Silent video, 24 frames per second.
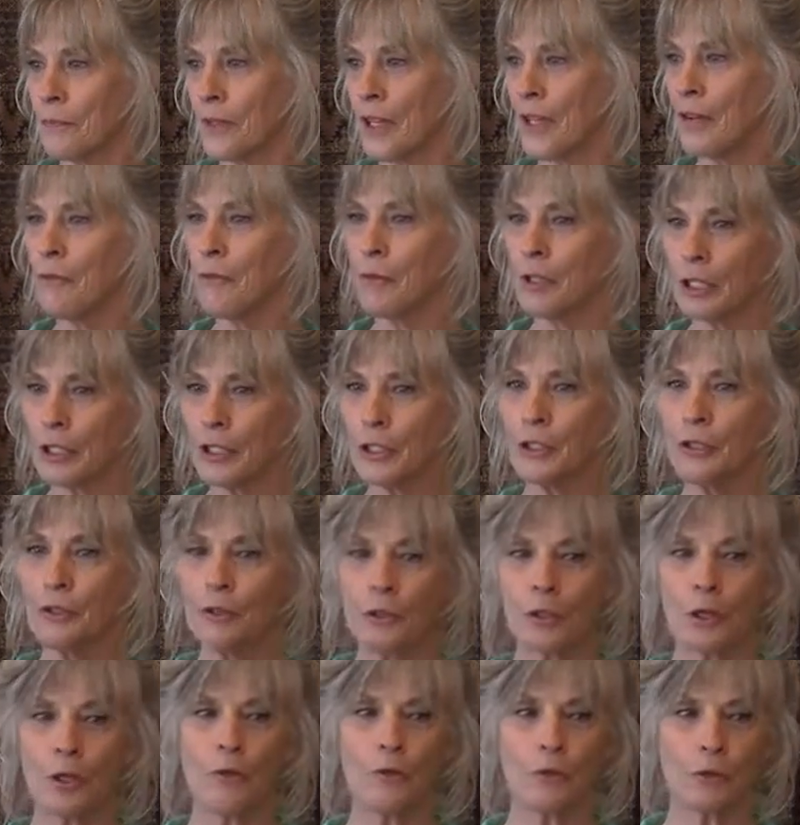of what you
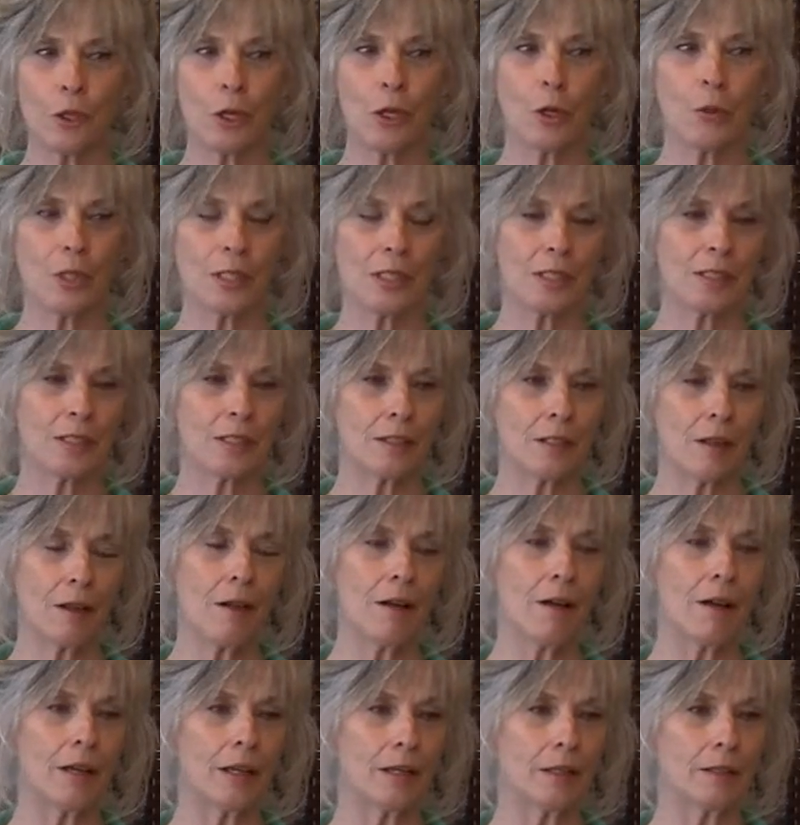don't know is
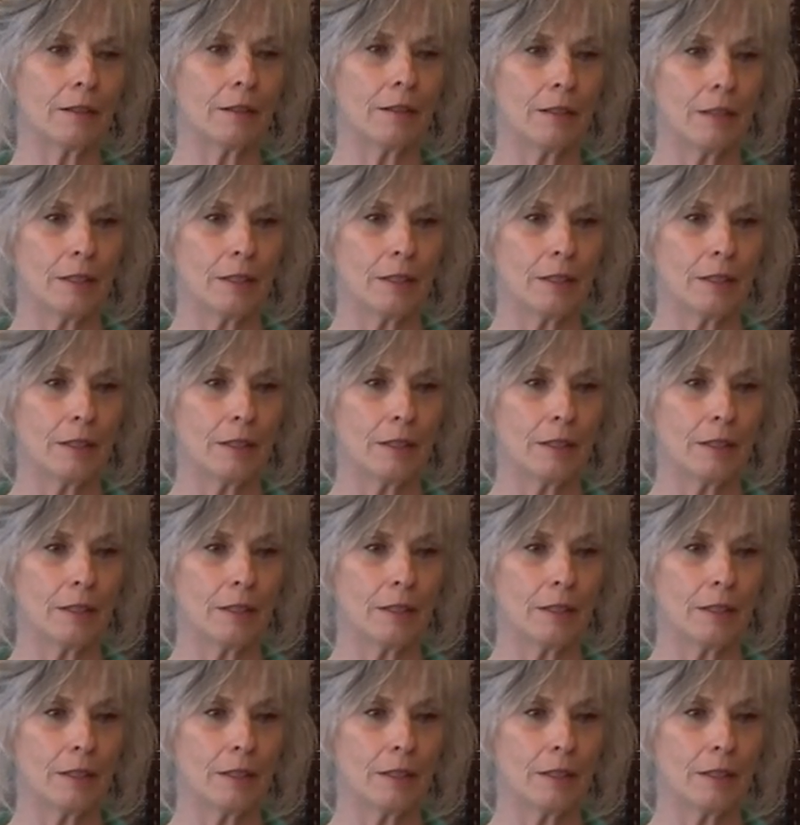inside.